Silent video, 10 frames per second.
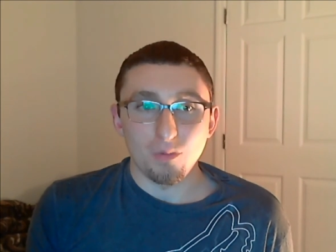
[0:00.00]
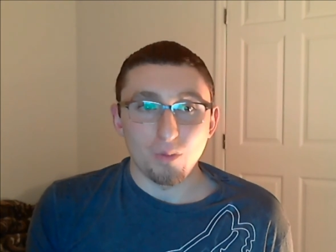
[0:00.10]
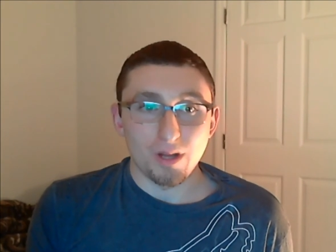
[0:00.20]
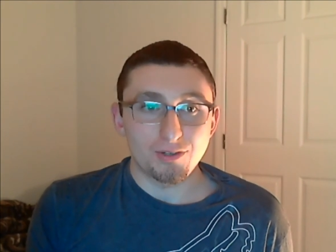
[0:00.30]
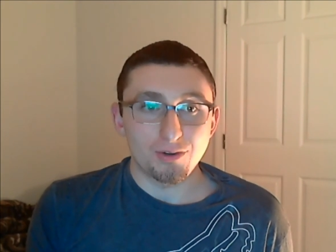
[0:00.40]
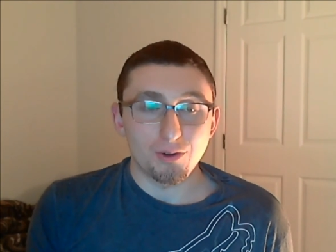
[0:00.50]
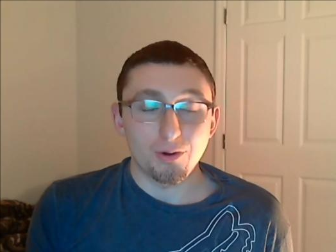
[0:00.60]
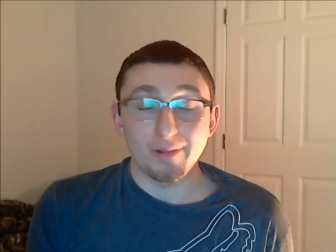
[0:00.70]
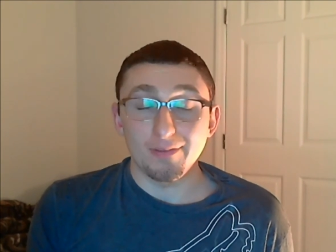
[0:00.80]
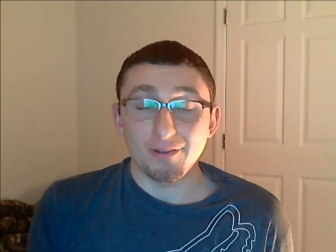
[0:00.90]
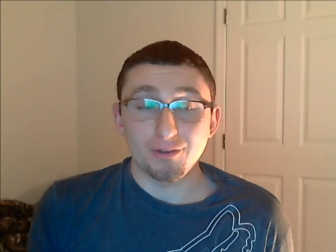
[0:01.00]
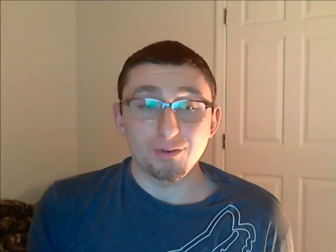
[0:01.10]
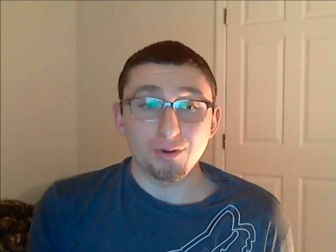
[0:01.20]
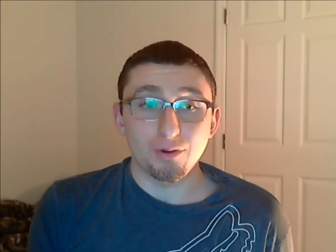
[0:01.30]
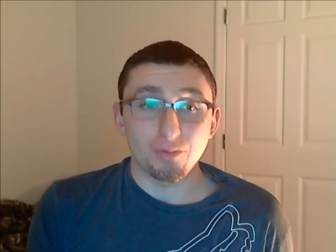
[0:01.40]
western New York, and central
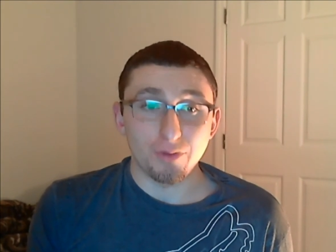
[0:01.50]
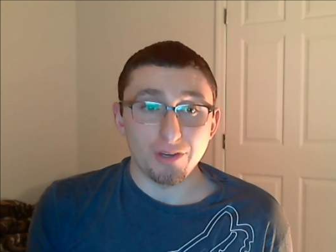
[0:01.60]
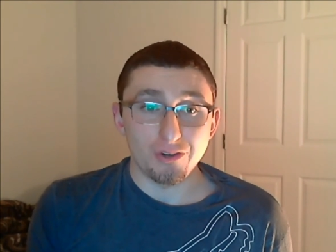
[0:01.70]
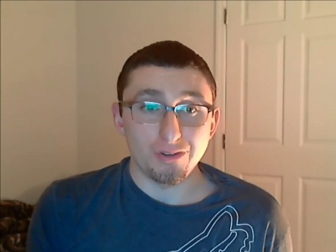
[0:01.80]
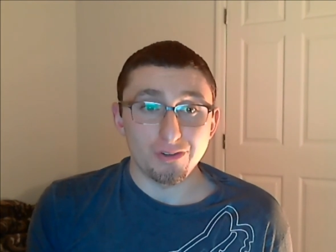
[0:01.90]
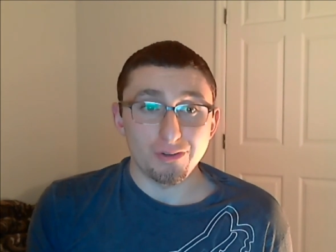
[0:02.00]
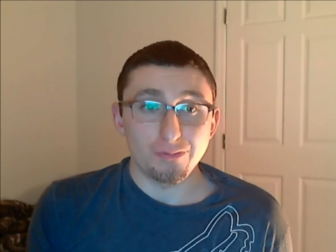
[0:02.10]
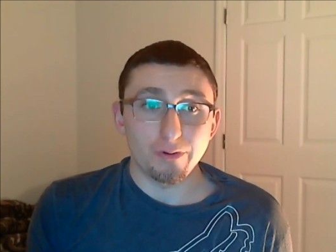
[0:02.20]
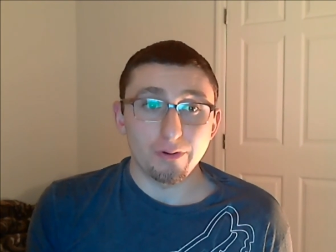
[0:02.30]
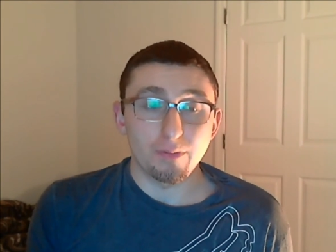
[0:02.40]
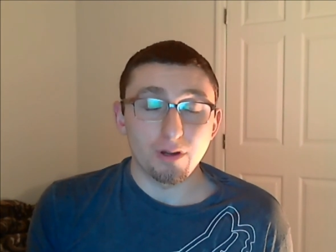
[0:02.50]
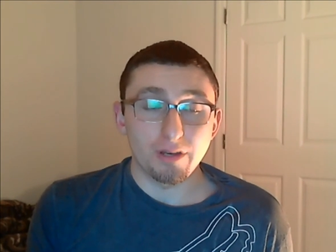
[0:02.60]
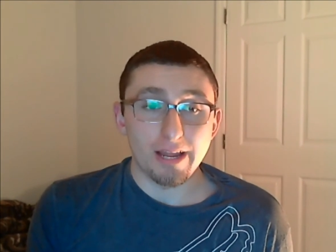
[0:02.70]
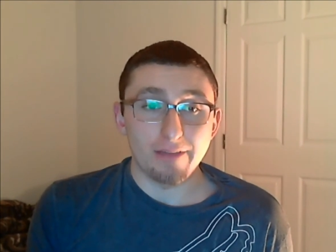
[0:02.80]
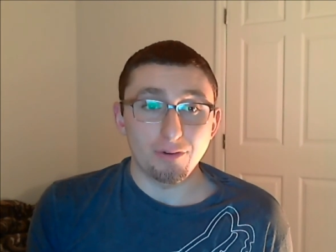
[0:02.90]
New York regions for
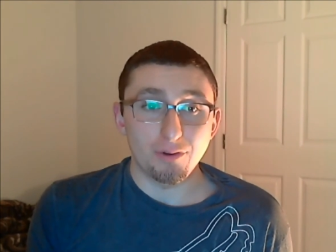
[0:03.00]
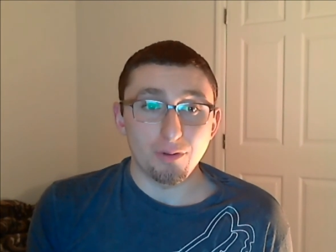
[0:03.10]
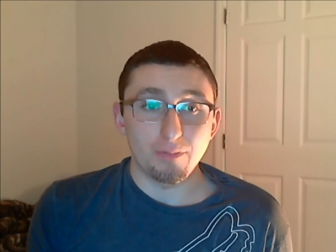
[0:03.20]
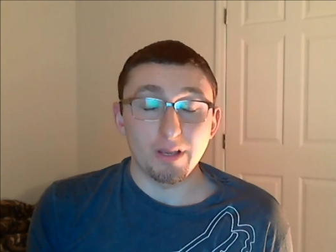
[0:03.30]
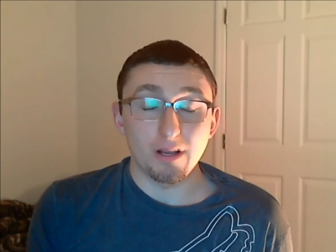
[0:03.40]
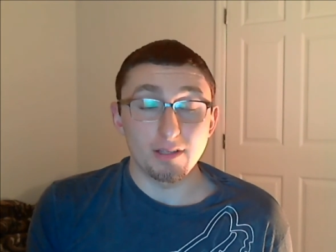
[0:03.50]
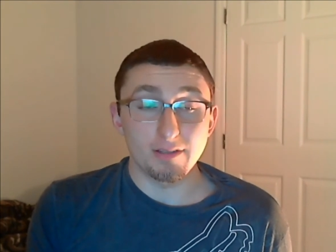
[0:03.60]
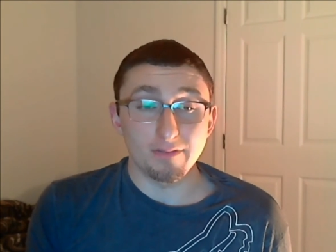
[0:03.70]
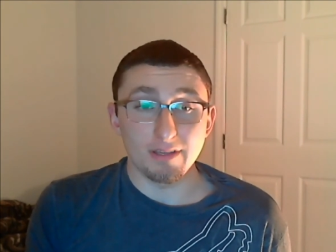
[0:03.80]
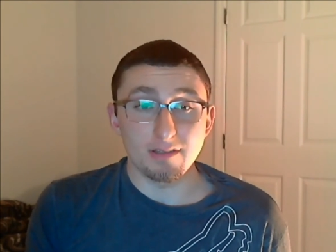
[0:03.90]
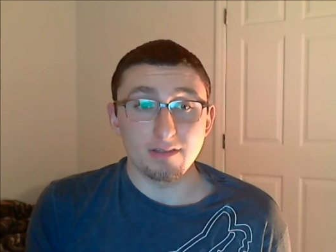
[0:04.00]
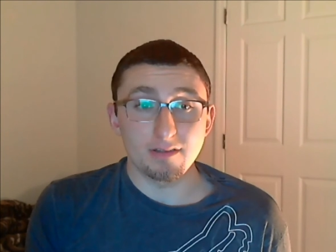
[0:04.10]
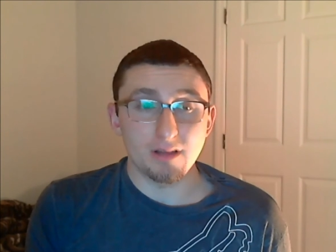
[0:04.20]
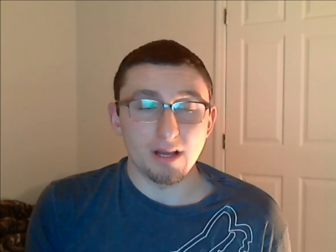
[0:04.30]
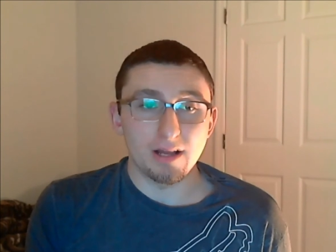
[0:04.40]
Monday afternoon, because of
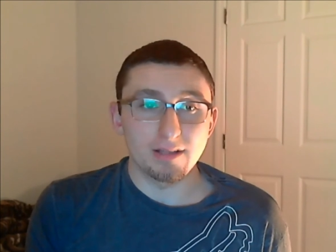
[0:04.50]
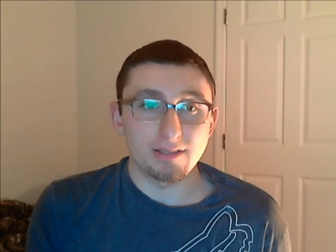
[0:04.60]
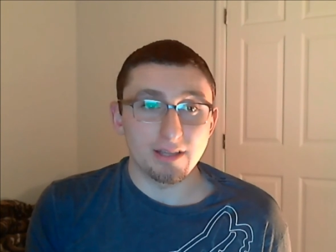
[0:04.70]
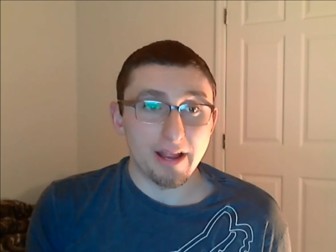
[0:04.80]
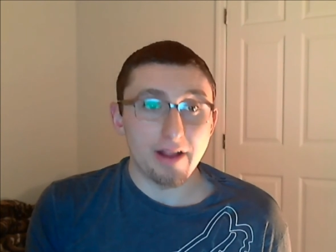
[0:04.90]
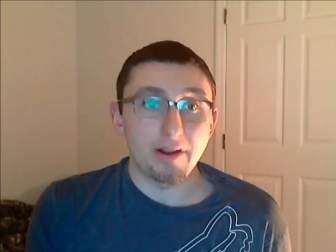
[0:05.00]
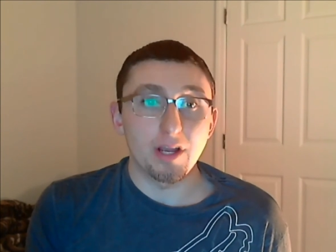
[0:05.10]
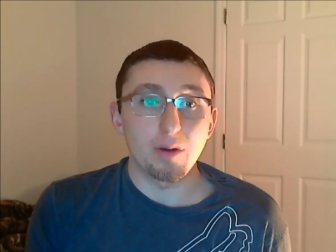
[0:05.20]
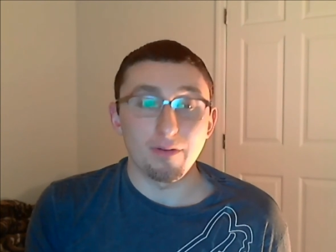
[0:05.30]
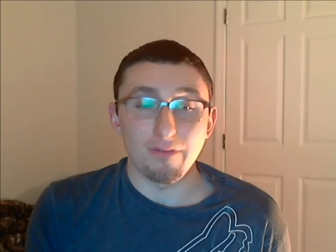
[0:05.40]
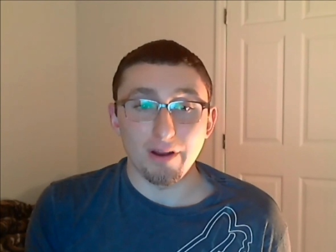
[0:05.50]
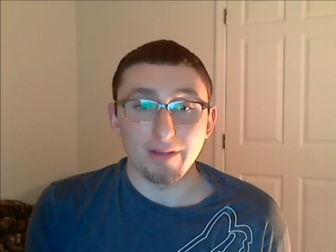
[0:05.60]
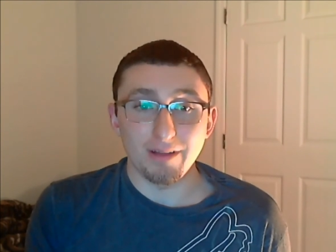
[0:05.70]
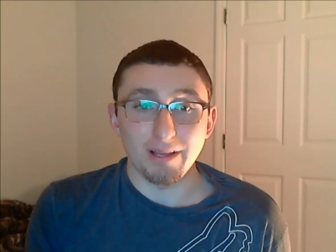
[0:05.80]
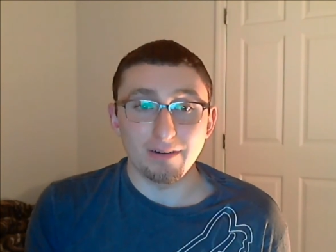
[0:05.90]
this scenario, are very
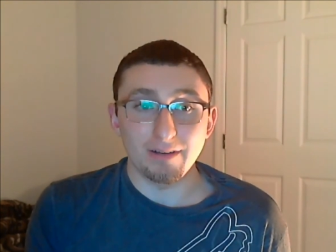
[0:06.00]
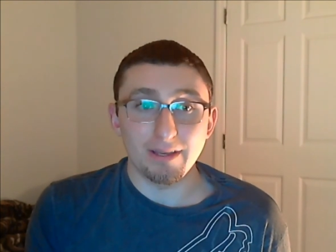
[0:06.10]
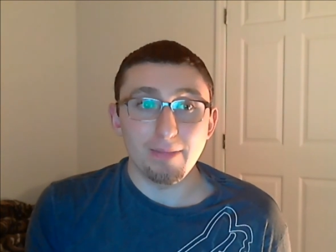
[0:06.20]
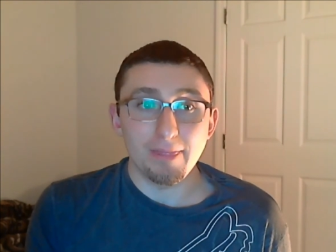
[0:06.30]
likely.